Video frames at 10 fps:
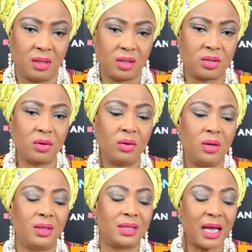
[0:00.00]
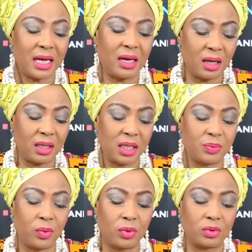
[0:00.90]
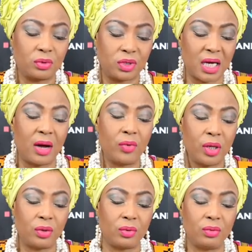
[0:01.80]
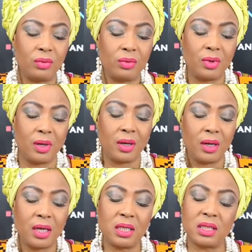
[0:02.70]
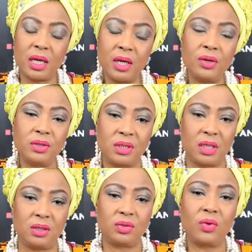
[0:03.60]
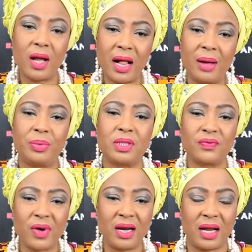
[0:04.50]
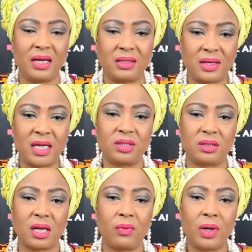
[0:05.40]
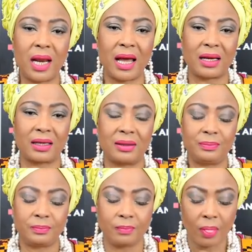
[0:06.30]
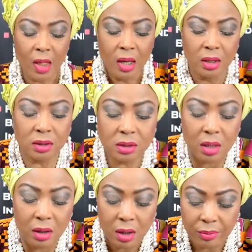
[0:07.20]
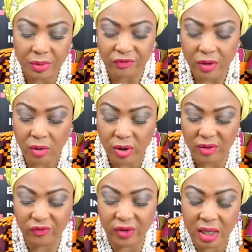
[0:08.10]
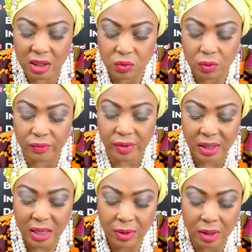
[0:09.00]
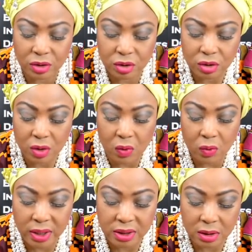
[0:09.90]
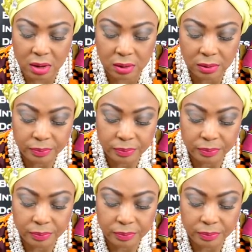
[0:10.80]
So Taking on this book to chat with you is a huge thing to help us find that direction that we lack. And so before we finish, we'll read our usual question.